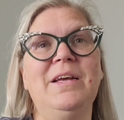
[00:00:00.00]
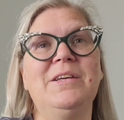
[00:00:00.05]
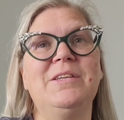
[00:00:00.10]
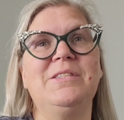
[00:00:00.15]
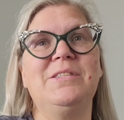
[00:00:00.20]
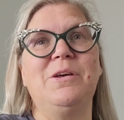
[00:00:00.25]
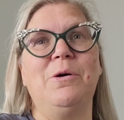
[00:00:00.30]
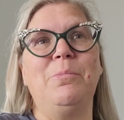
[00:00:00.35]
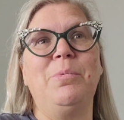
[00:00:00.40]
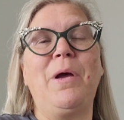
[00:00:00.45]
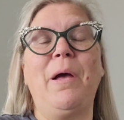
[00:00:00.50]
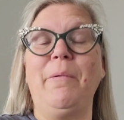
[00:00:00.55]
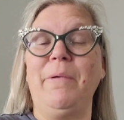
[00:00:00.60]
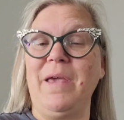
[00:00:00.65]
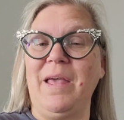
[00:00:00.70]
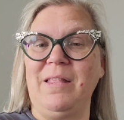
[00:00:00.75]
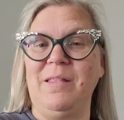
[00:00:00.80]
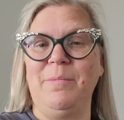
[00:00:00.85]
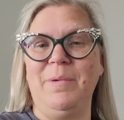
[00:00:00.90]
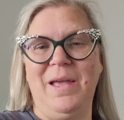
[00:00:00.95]
So
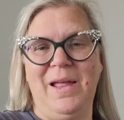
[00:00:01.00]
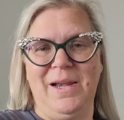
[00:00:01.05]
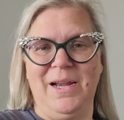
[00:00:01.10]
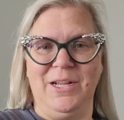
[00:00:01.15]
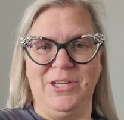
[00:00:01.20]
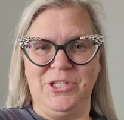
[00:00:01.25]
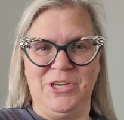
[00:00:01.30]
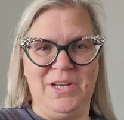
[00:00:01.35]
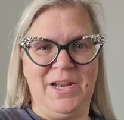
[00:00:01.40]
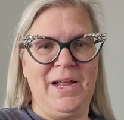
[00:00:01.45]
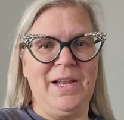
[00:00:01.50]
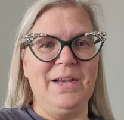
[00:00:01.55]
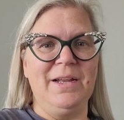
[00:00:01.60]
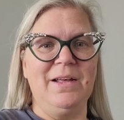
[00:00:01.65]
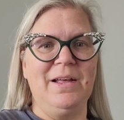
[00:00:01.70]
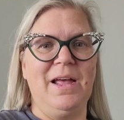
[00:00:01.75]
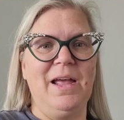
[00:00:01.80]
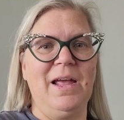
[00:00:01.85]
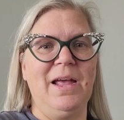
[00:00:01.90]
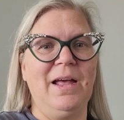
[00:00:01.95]
probably at the beginning she did,
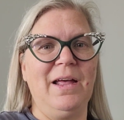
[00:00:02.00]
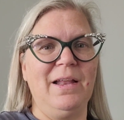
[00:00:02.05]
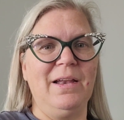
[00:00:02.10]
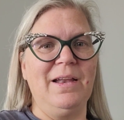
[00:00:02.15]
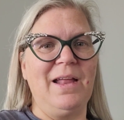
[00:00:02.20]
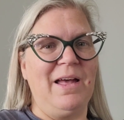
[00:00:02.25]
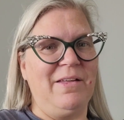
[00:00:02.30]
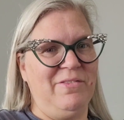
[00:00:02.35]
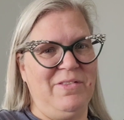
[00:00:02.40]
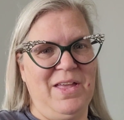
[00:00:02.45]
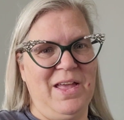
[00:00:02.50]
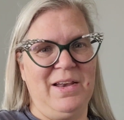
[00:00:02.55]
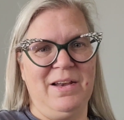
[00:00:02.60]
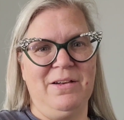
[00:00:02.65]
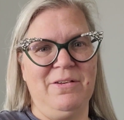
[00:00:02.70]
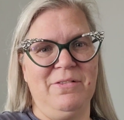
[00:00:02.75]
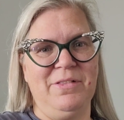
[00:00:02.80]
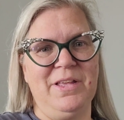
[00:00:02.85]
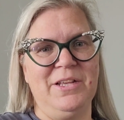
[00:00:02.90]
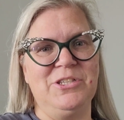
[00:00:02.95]
and at the end
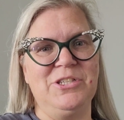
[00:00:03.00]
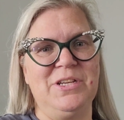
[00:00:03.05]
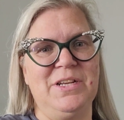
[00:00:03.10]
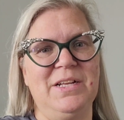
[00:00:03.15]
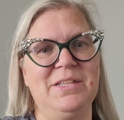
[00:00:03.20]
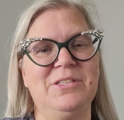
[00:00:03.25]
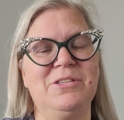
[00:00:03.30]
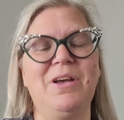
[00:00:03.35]
I don't think she did.